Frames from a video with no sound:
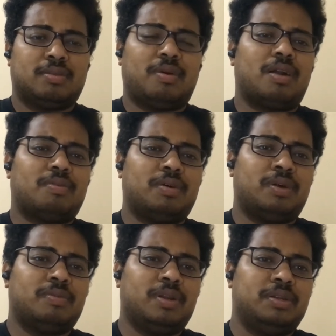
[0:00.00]
What
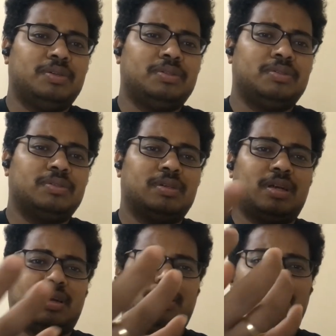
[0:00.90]
oven will do,
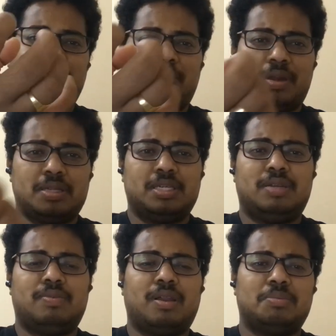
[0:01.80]
every moisture
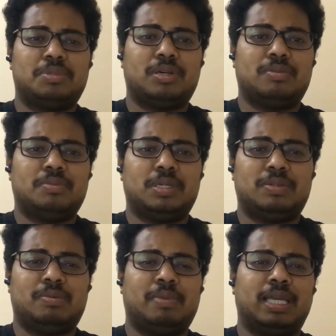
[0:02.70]
it will absorb,
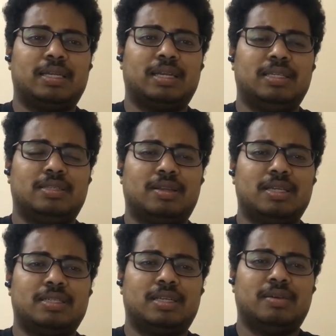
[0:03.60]
it will make
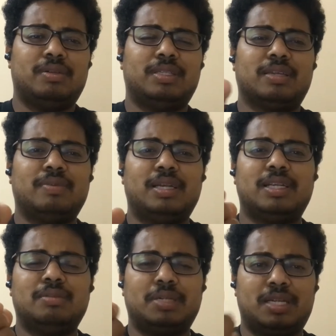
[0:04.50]
insulation and everything a
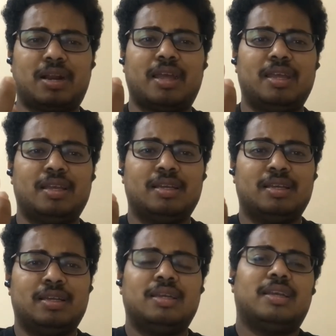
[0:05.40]
little bit dry.
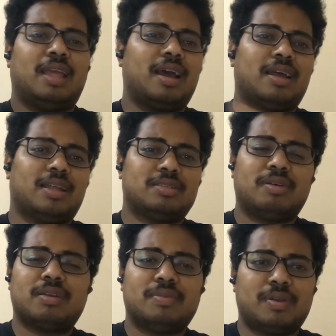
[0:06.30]
Yeah, that's
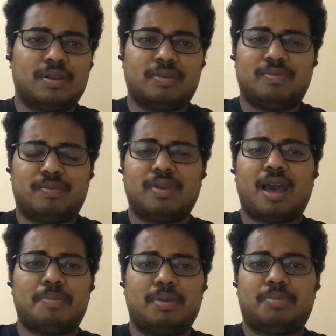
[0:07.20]
what it will
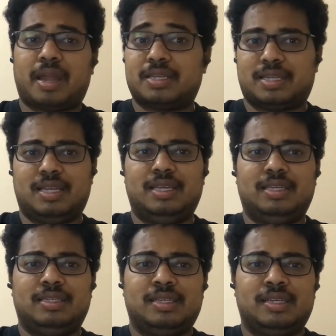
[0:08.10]
happen
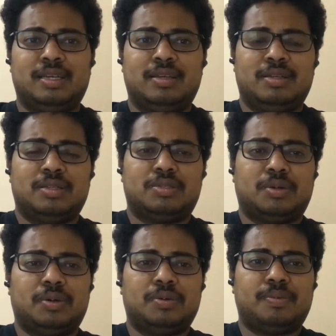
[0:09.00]
practically.
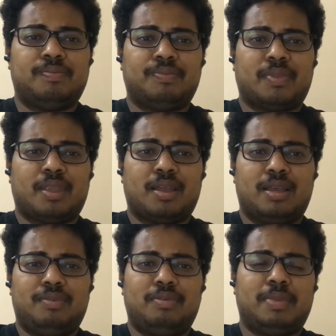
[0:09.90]
So
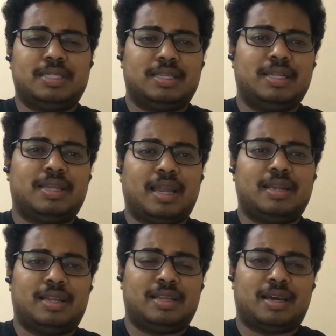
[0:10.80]
if we measure the
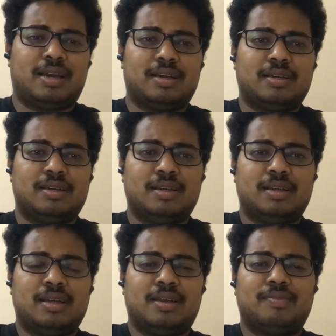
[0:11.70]
tan delta
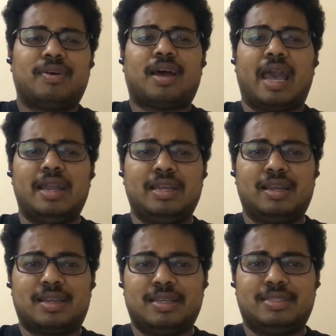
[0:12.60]
for
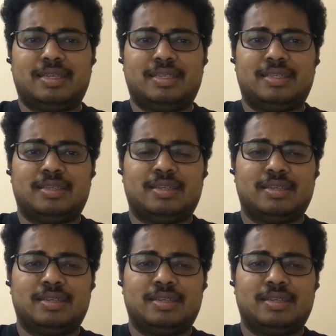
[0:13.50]
ideal cases,